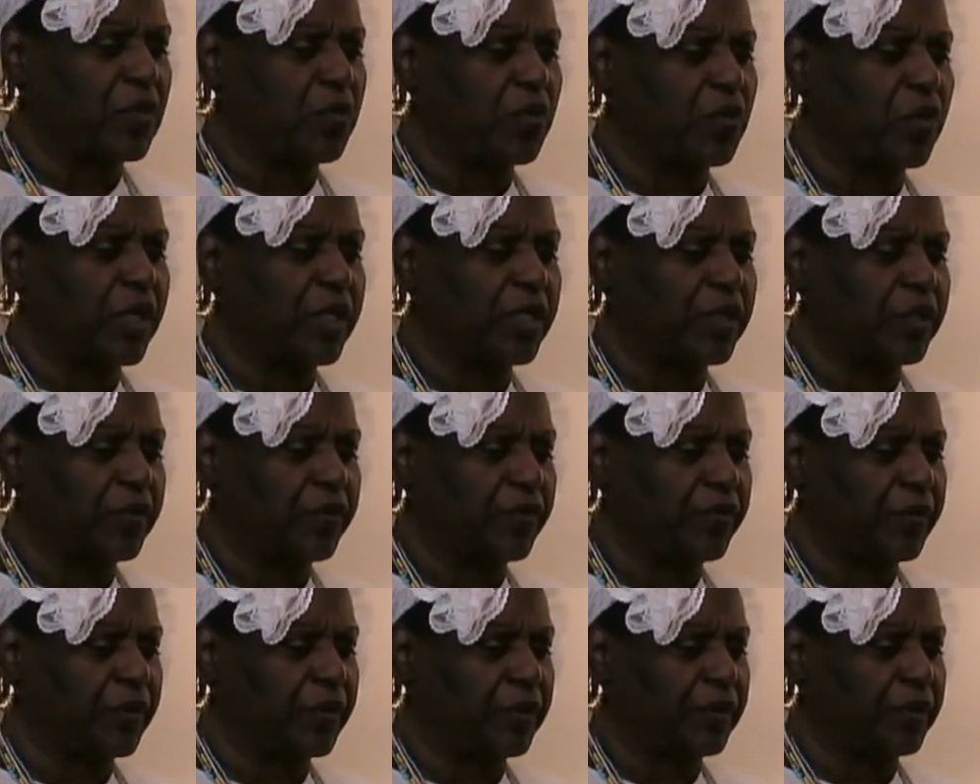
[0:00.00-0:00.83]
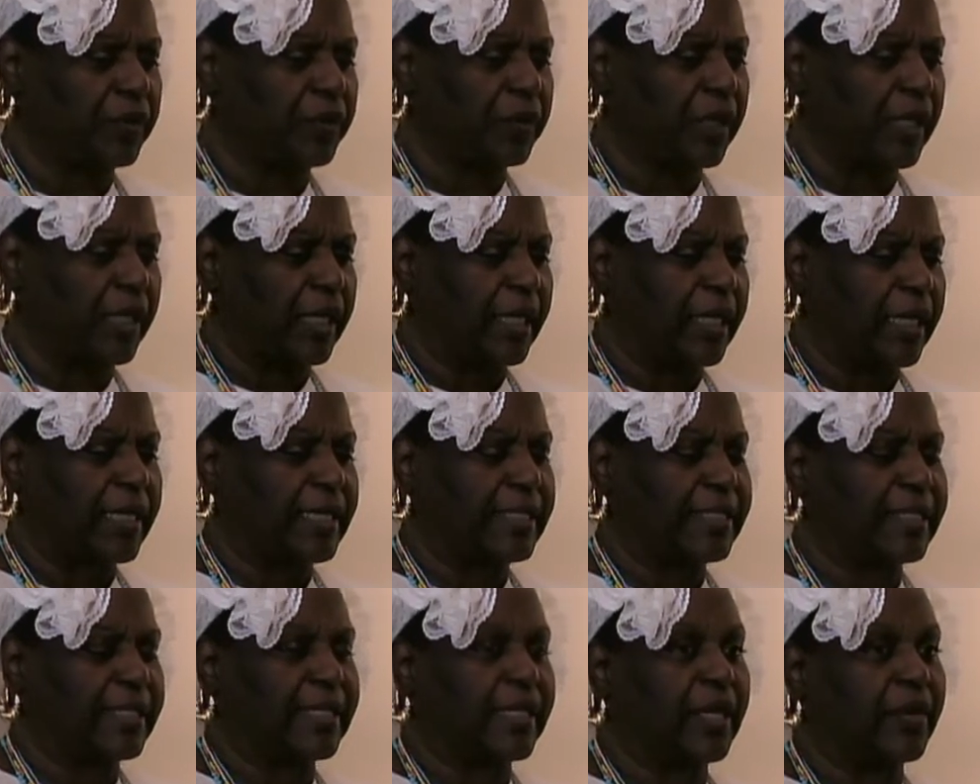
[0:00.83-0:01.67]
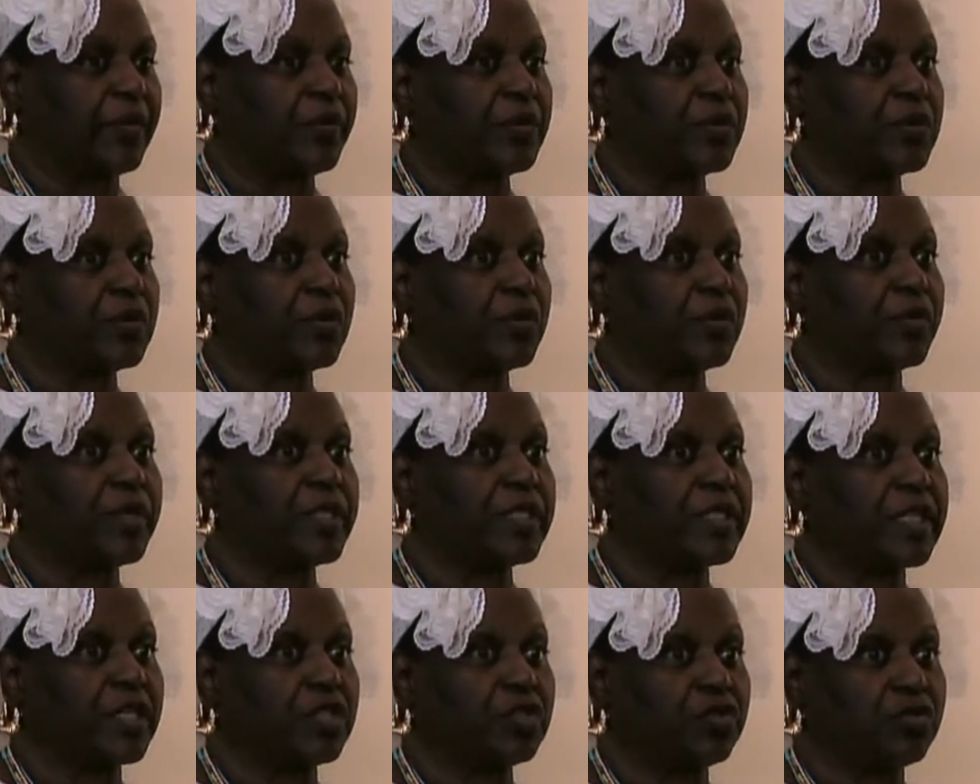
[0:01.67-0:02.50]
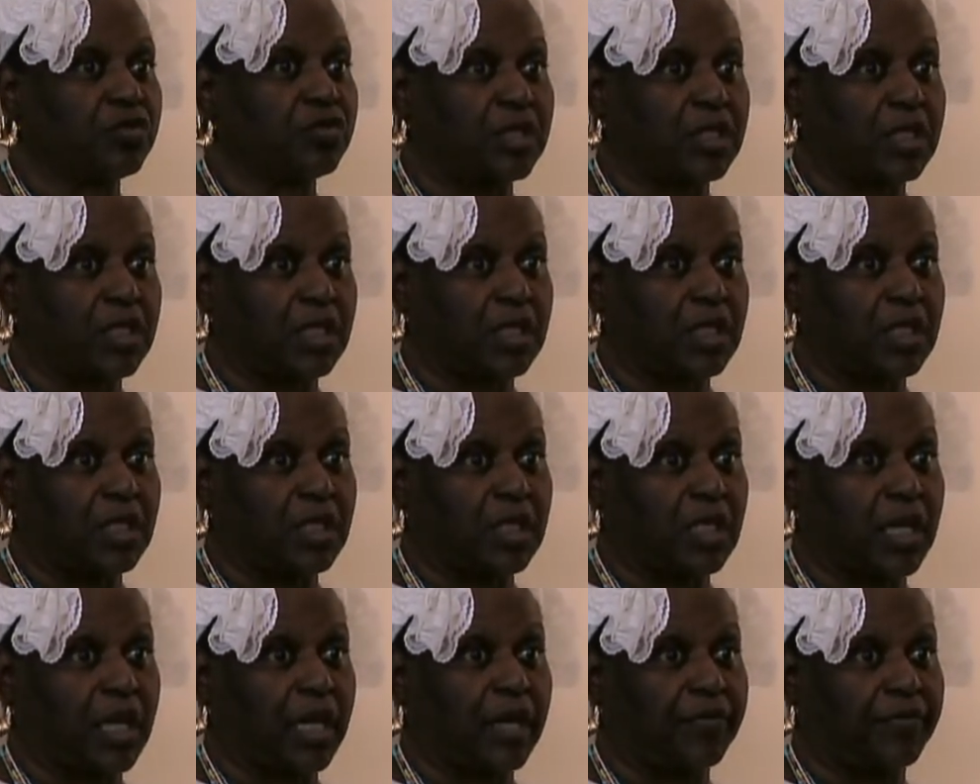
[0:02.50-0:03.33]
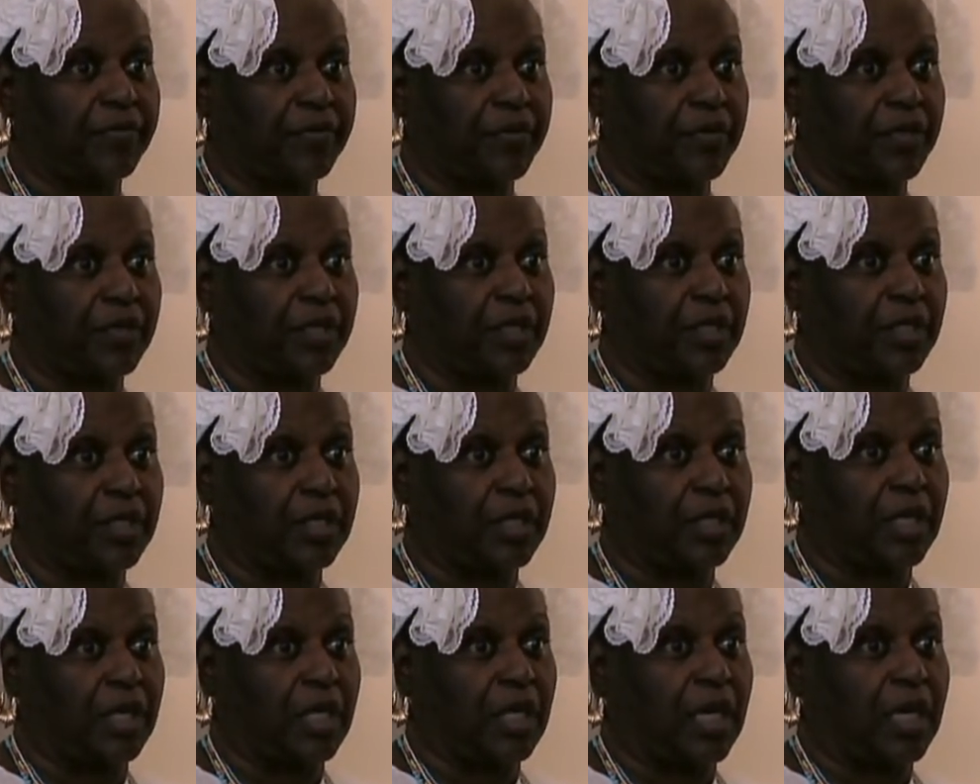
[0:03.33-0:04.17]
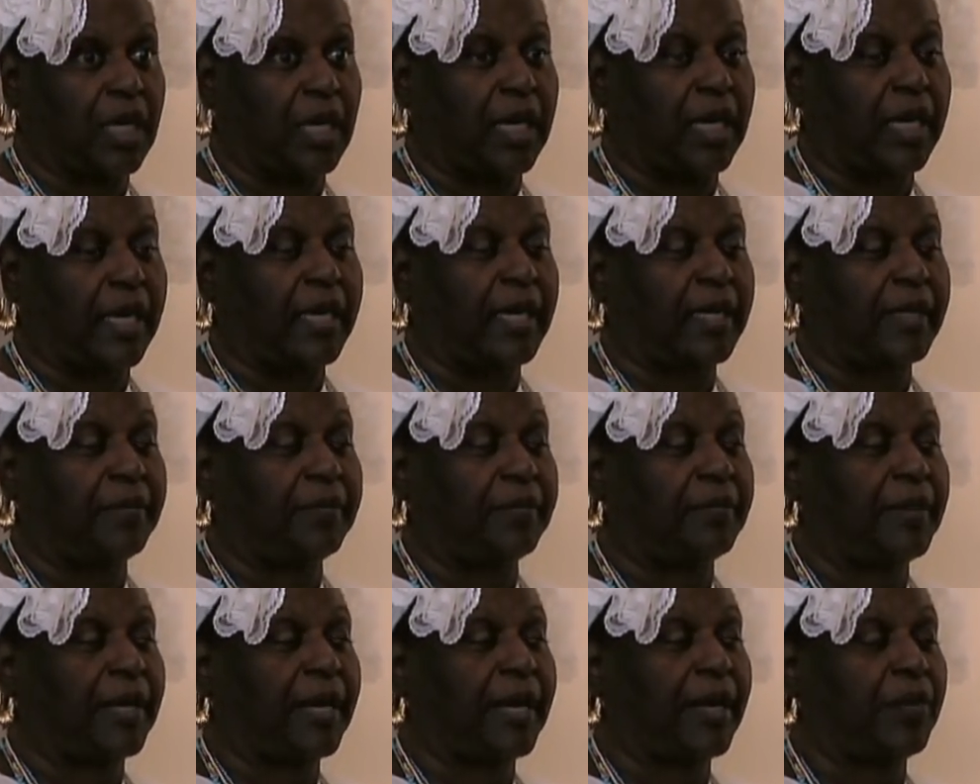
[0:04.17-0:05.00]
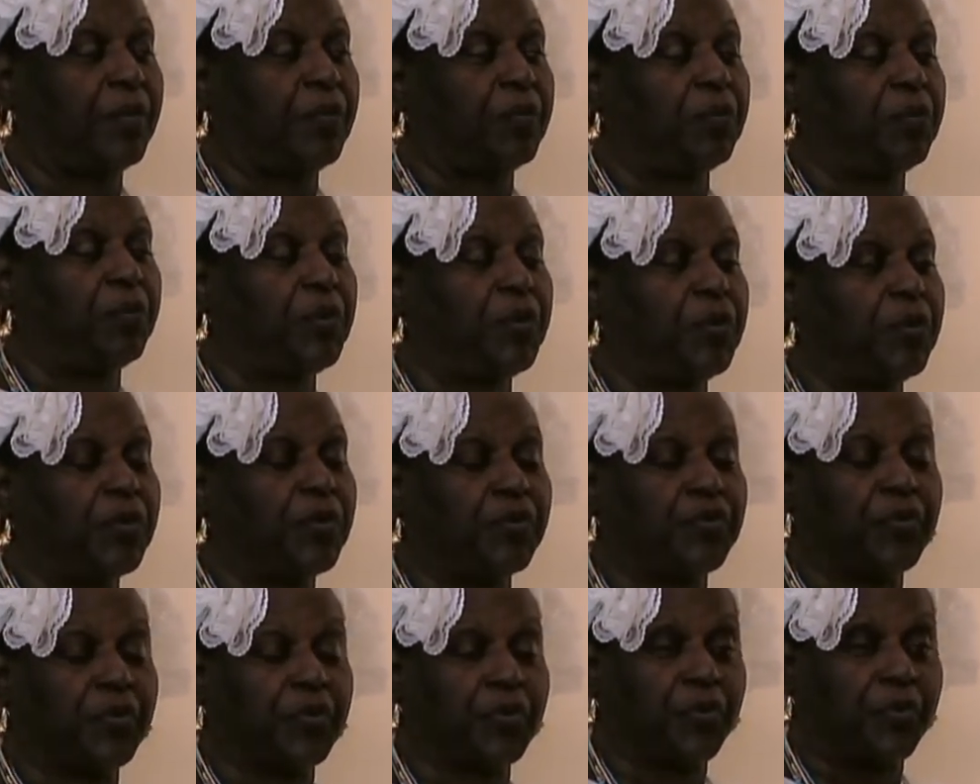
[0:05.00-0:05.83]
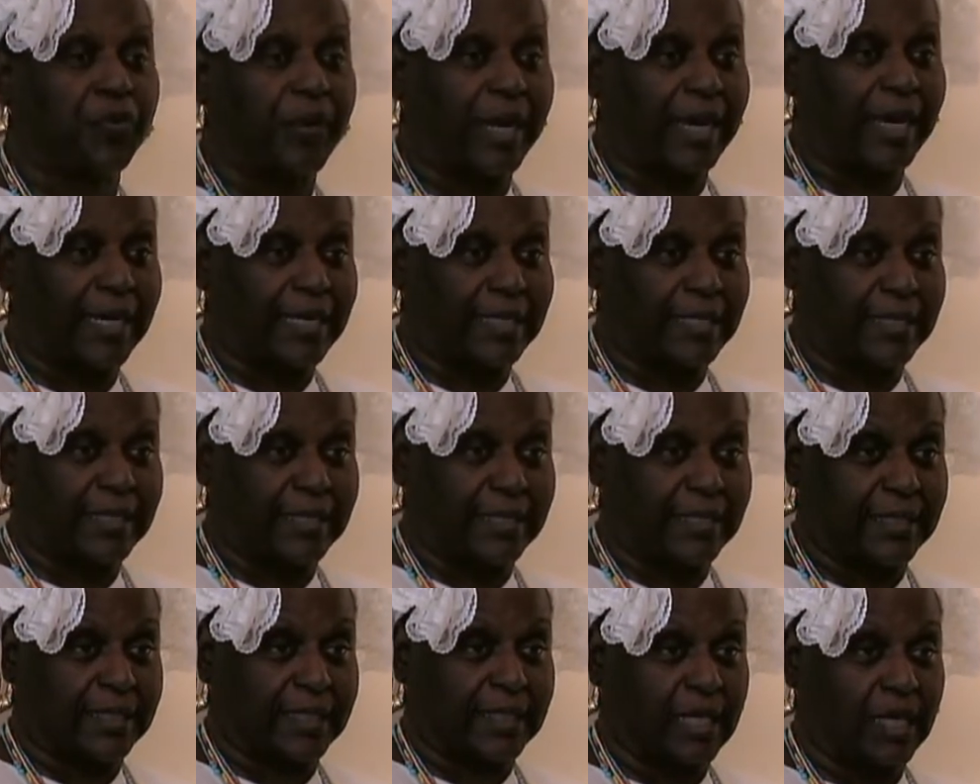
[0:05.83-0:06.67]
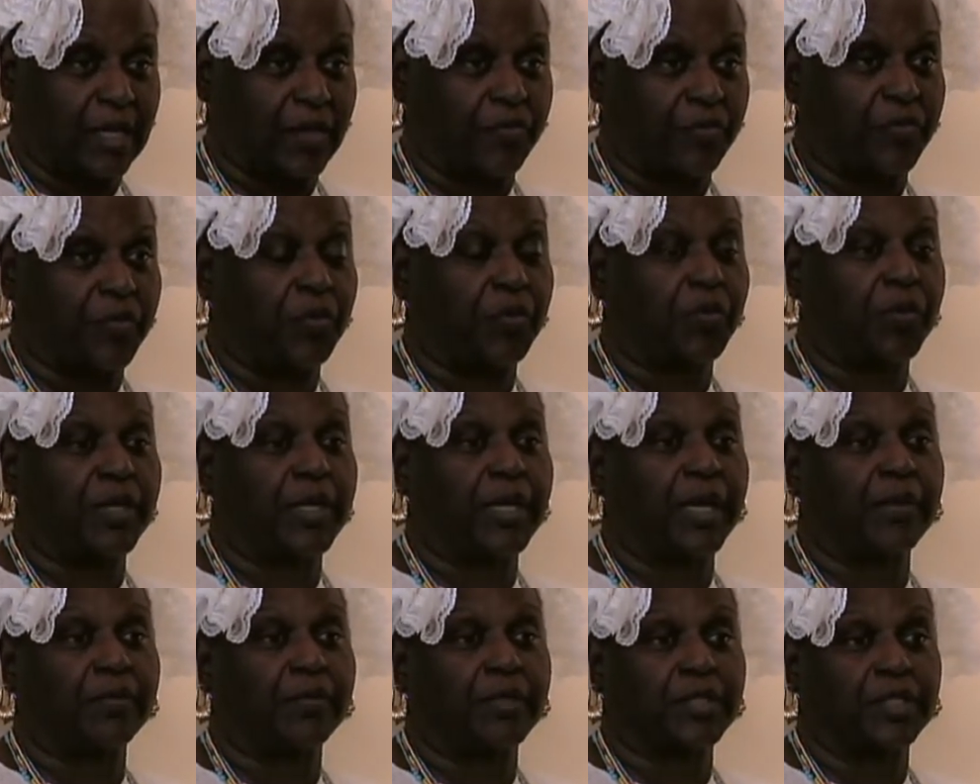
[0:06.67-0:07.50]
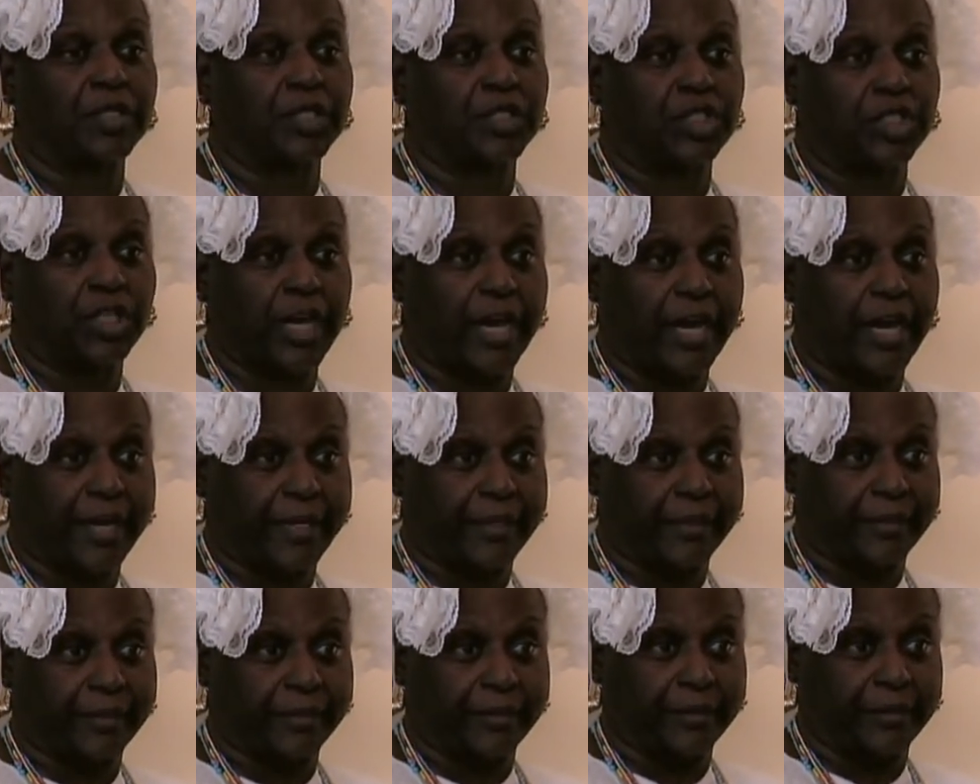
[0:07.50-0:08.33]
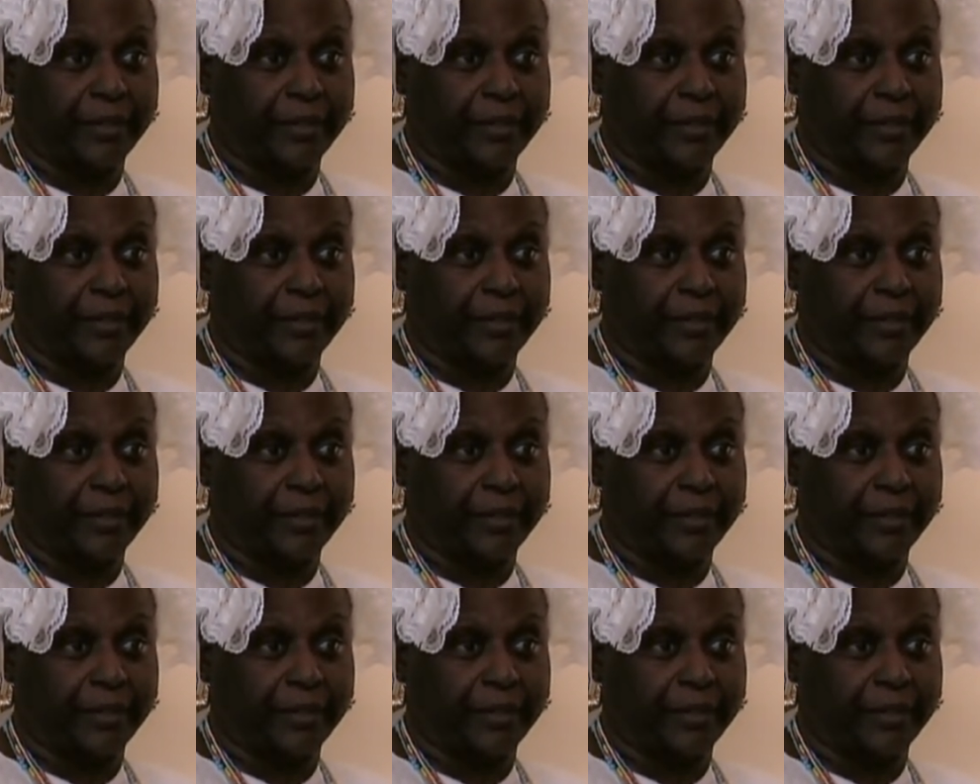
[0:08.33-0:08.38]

and wonderful is that I was always interested in Africa and my beautiful race from when I was a child.